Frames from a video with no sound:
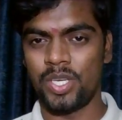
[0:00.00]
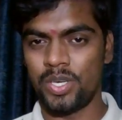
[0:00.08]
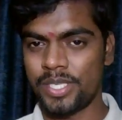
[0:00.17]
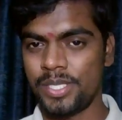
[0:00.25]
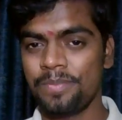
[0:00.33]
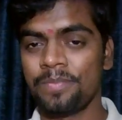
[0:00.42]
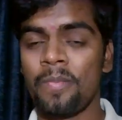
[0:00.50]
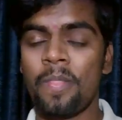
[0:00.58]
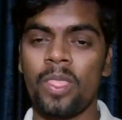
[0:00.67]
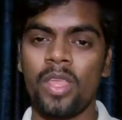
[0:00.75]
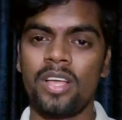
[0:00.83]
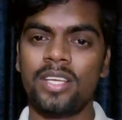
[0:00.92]
Okay.
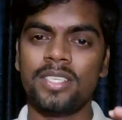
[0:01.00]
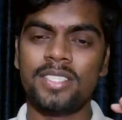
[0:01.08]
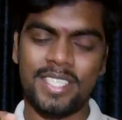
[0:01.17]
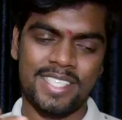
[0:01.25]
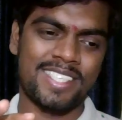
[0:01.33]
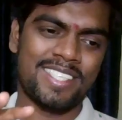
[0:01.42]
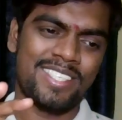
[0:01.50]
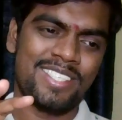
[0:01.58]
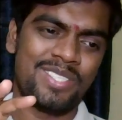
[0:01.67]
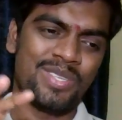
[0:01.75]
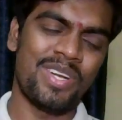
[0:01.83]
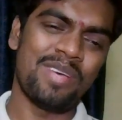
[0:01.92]

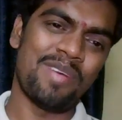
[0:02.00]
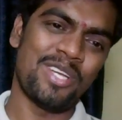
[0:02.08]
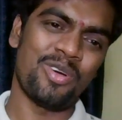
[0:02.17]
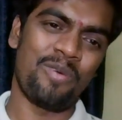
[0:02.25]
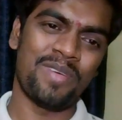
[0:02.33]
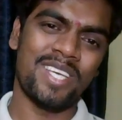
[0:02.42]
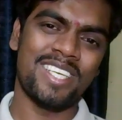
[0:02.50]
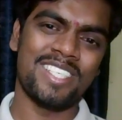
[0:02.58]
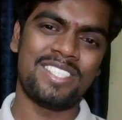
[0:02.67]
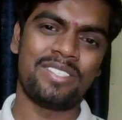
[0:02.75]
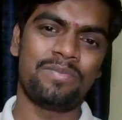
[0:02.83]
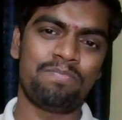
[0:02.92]
Yes. Today my topic
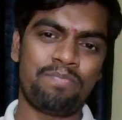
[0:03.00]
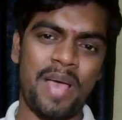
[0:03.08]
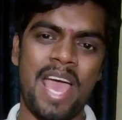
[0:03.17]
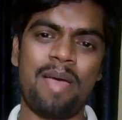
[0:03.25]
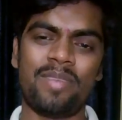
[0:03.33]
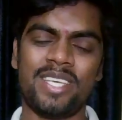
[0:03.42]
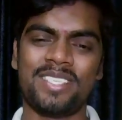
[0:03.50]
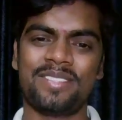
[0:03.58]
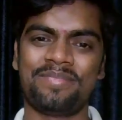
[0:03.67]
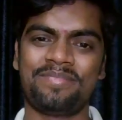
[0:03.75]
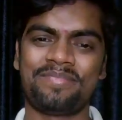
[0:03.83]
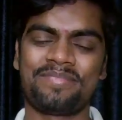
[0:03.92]
is
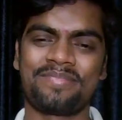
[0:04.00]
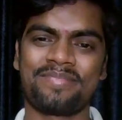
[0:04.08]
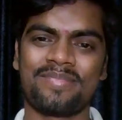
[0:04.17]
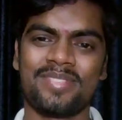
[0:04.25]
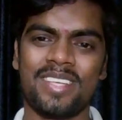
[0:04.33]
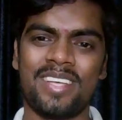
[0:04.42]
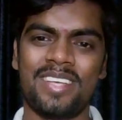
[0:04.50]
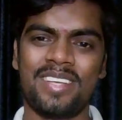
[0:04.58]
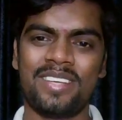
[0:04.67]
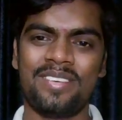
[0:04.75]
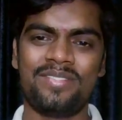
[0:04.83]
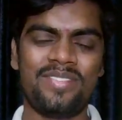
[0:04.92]
family.
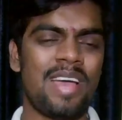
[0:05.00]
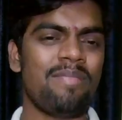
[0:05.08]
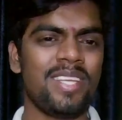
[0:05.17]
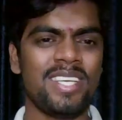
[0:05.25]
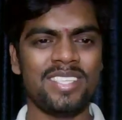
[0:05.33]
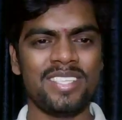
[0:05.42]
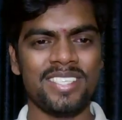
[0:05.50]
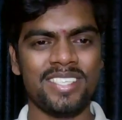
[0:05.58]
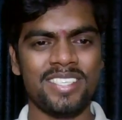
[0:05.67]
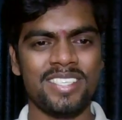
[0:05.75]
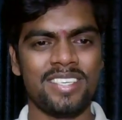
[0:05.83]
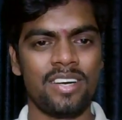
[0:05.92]
Family is
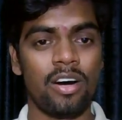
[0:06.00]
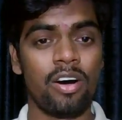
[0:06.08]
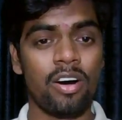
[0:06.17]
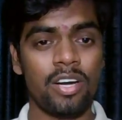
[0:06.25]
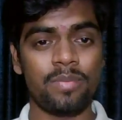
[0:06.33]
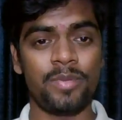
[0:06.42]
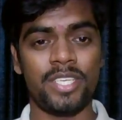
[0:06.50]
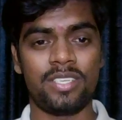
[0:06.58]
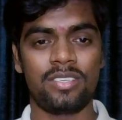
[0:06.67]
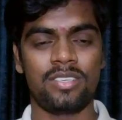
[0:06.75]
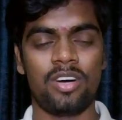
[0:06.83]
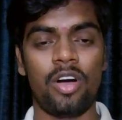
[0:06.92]
the
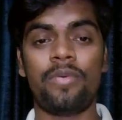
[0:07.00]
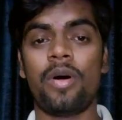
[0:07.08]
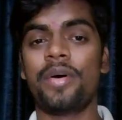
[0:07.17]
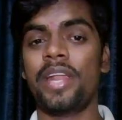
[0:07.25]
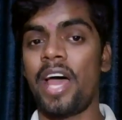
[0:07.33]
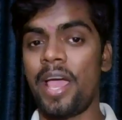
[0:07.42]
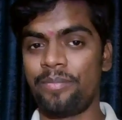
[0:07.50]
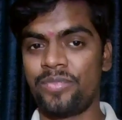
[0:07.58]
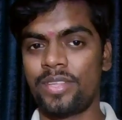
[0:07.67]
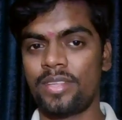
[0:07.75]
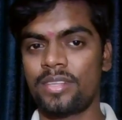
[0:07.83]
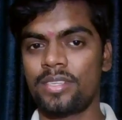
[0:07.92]
heartbeat of our
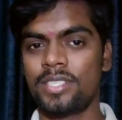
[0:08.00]
lives.